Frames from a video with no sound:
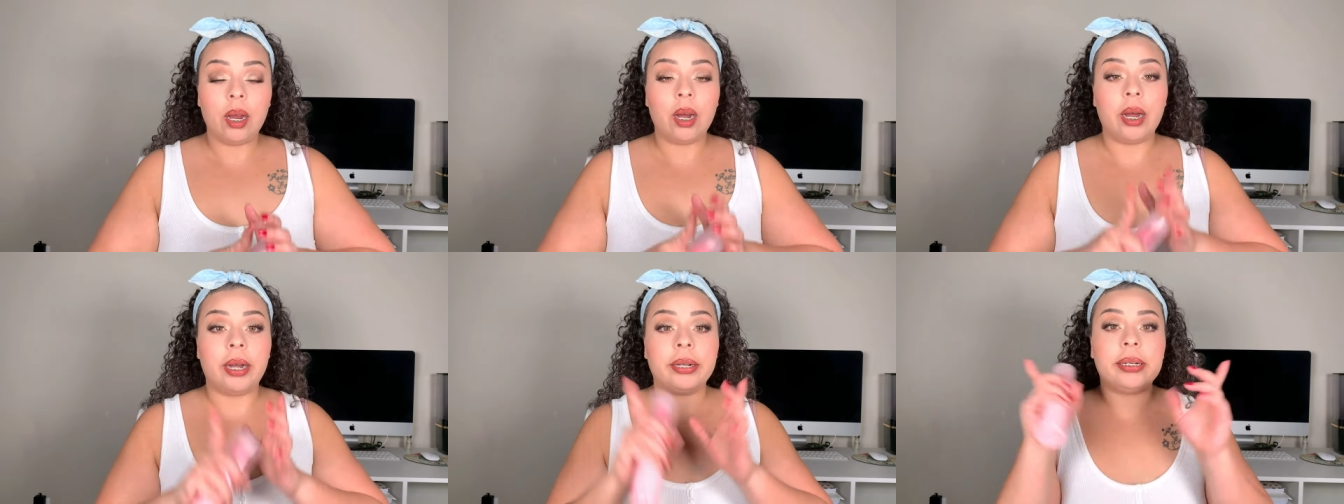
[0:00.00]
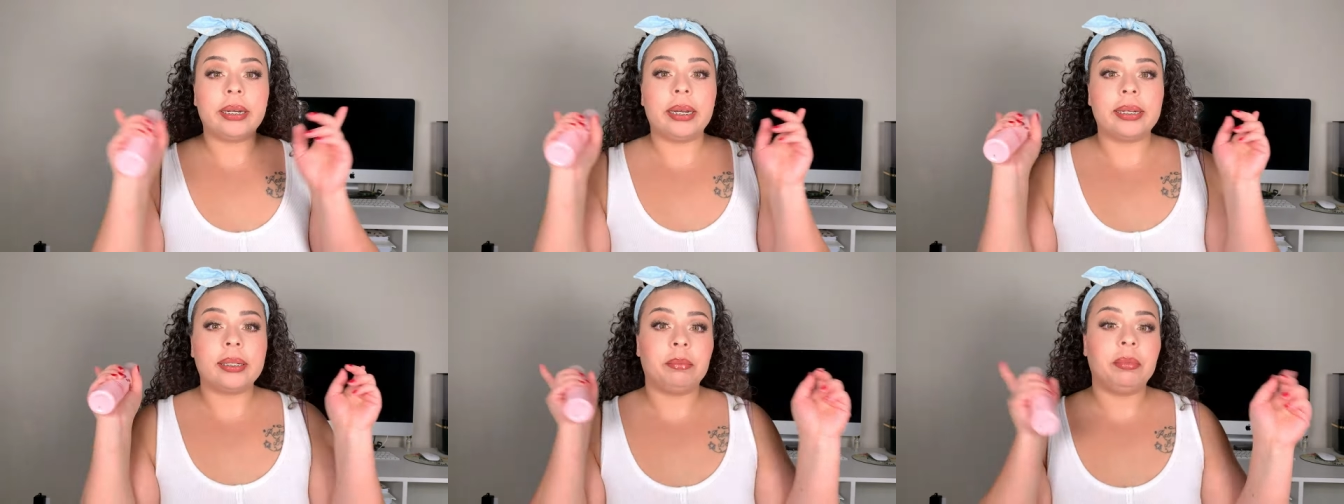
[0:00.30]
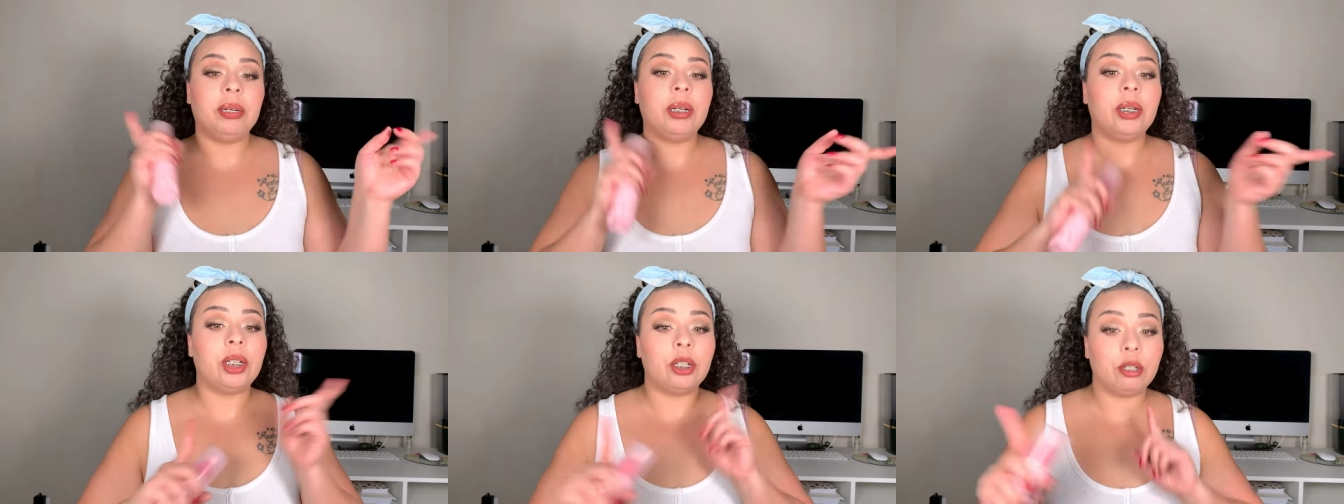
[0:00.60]
All right, you guys,
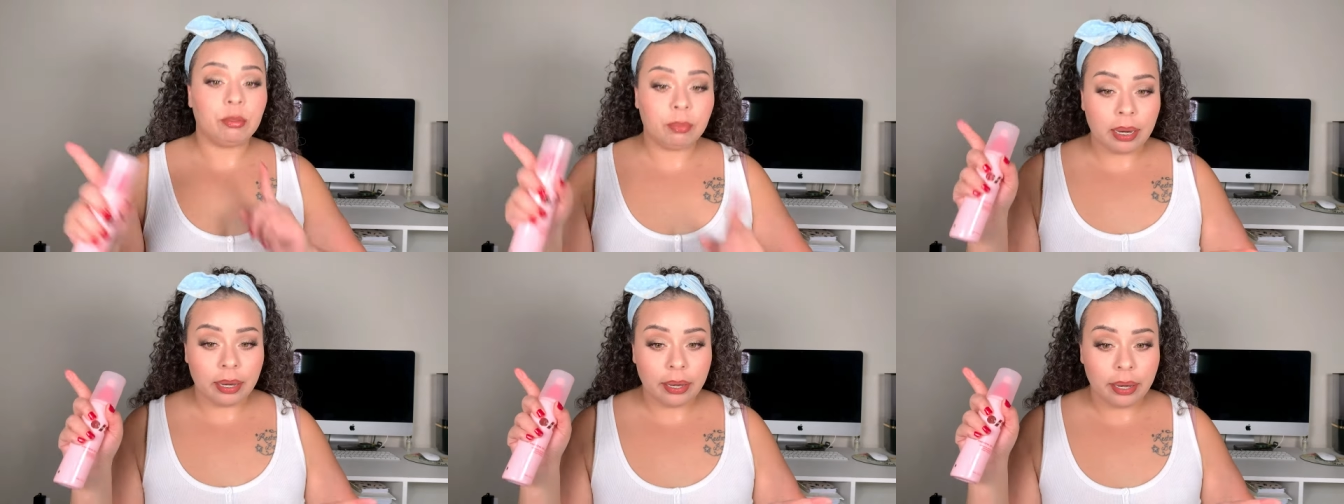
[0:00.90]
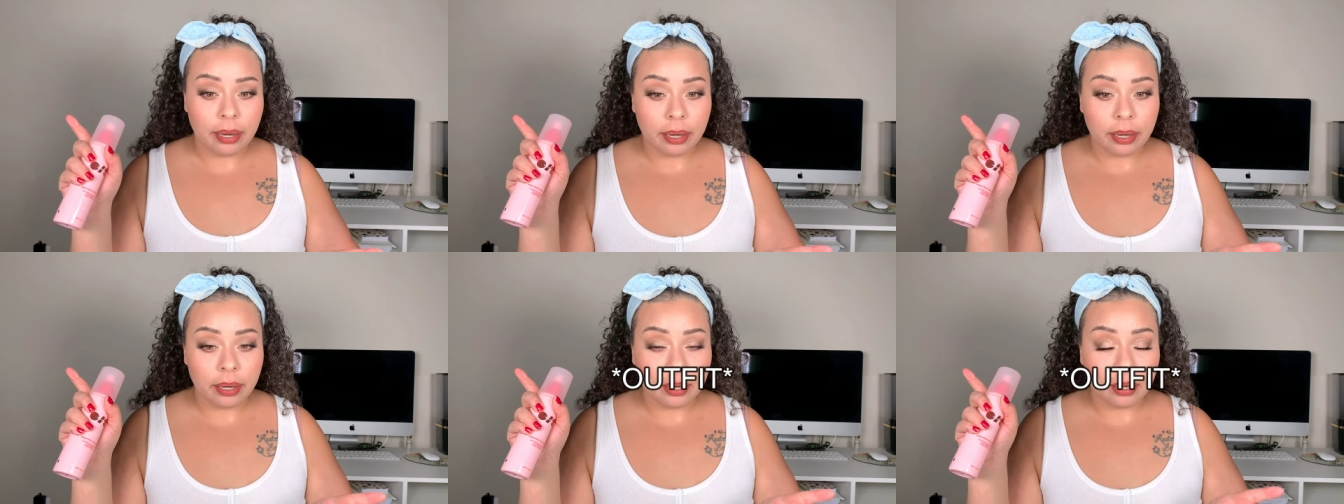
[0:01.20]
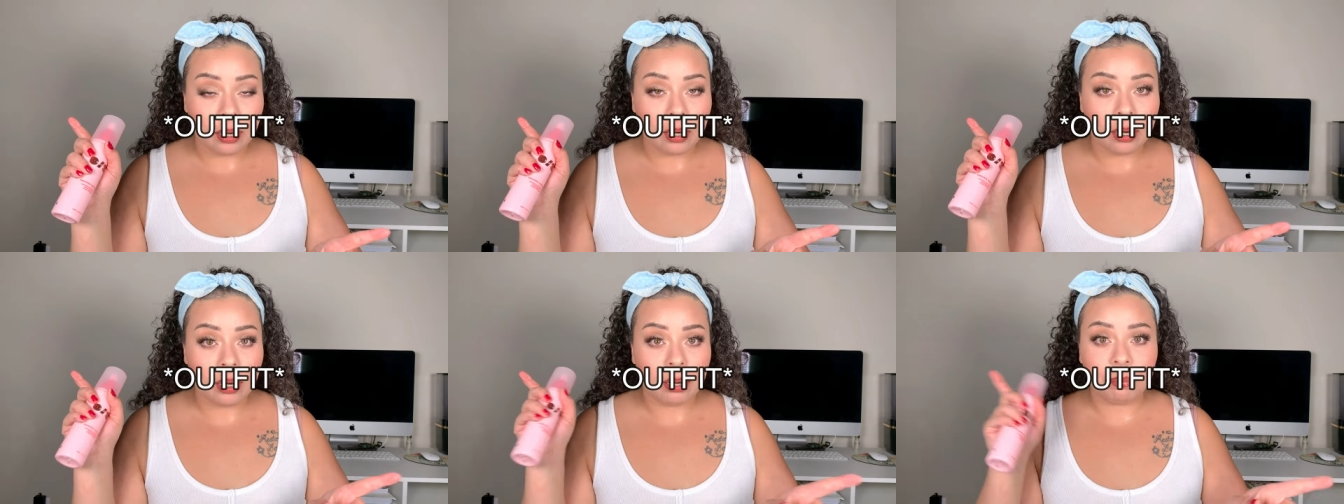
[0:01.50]
I'm gonna do my
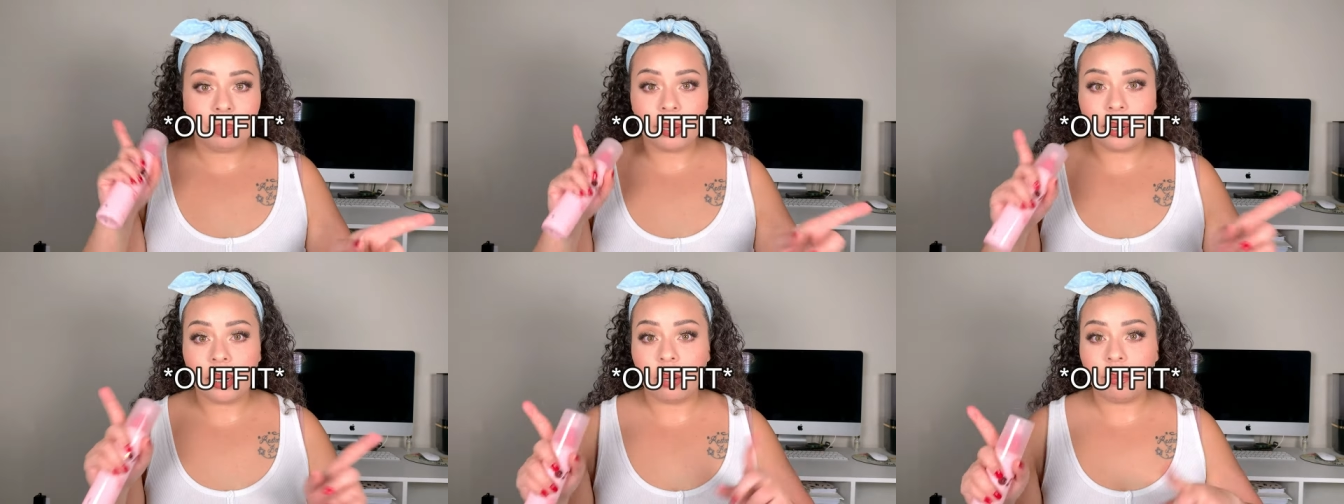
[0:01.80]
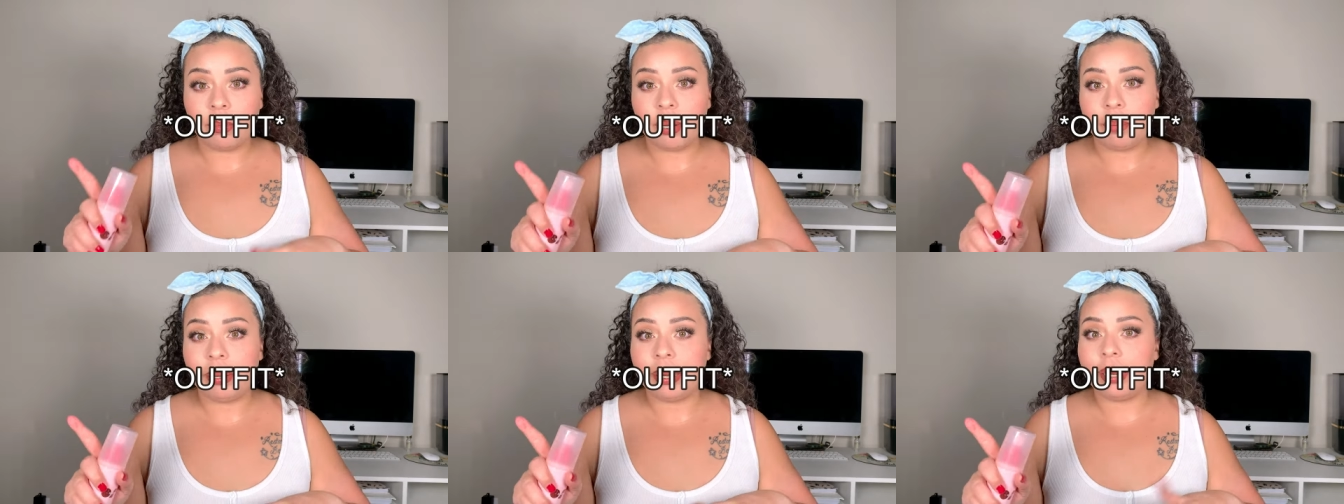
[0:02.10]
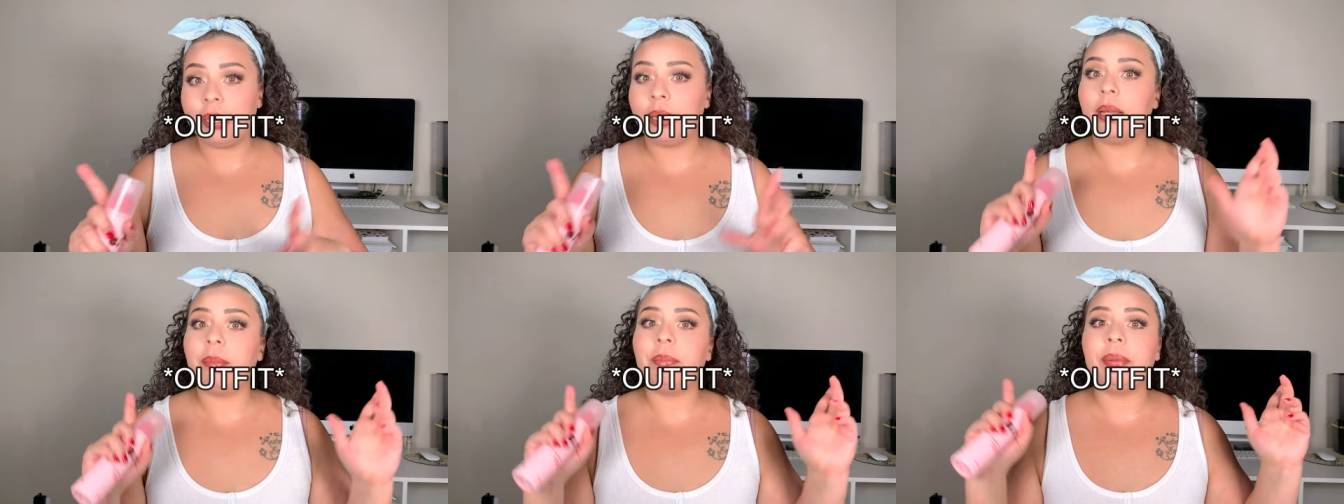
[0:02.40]
hair and pick out my
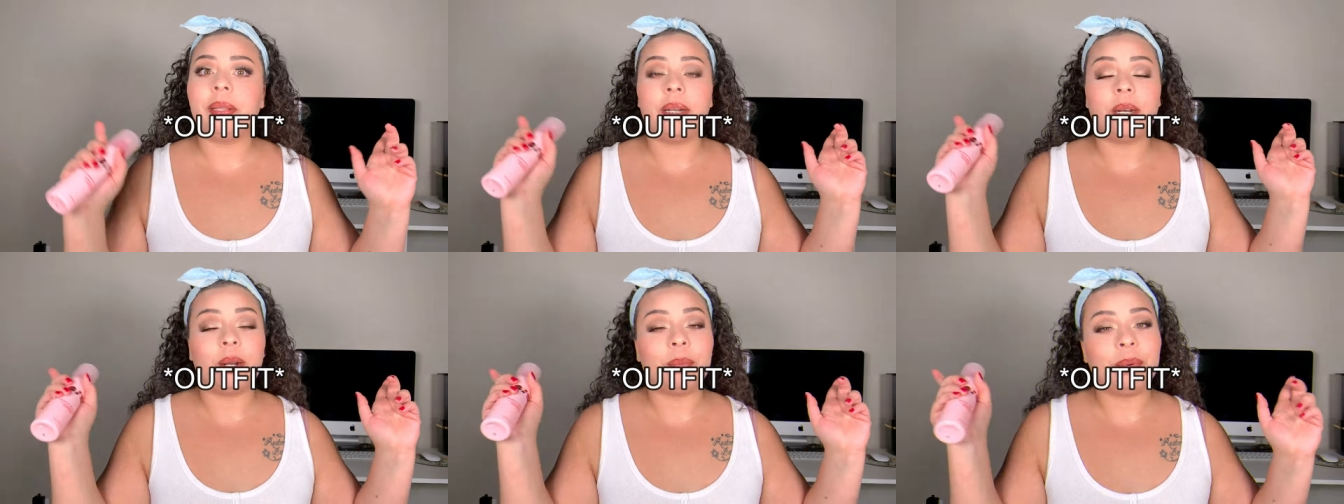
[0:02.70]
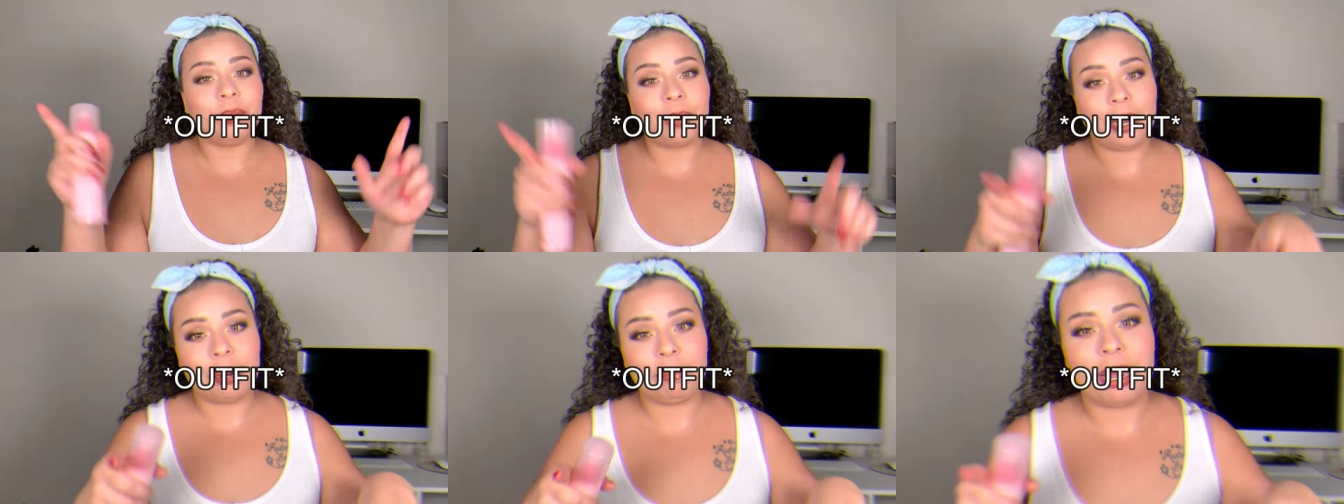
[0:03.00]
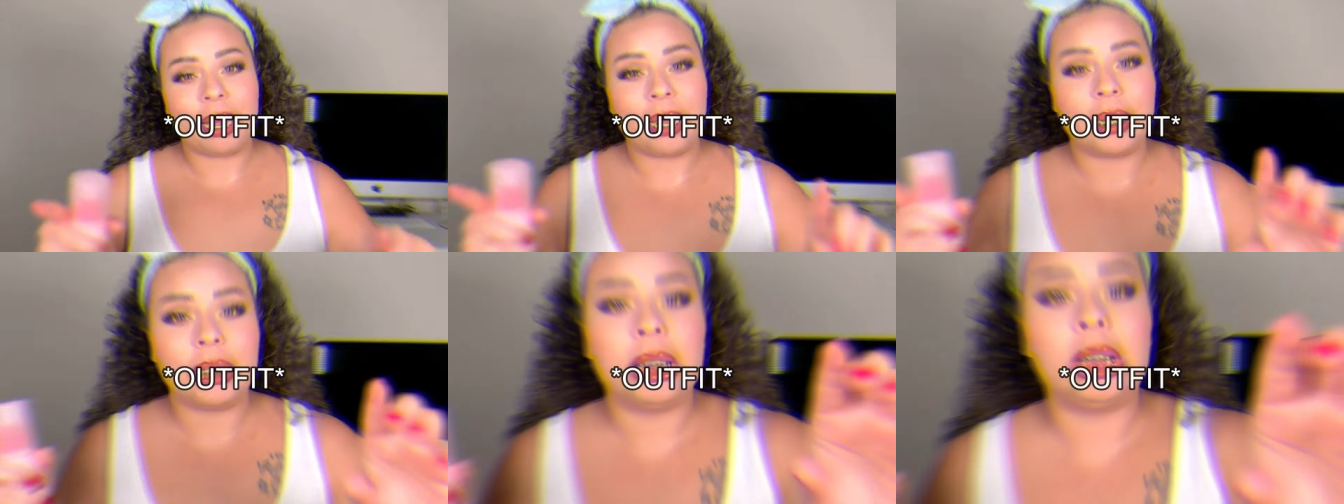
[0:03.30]
makeup and then I'll be right
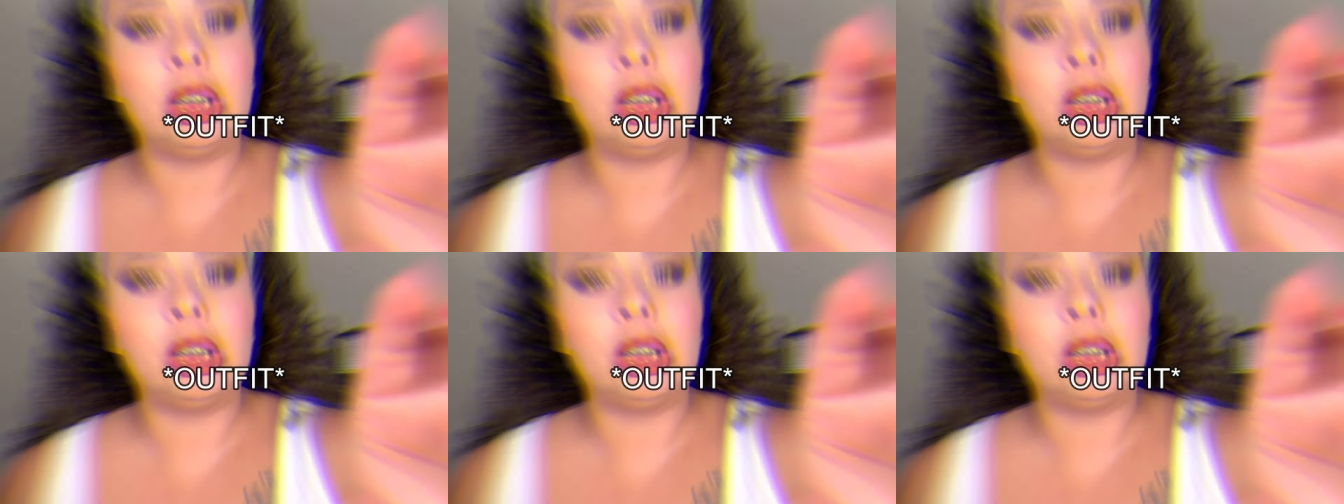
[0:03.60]
back.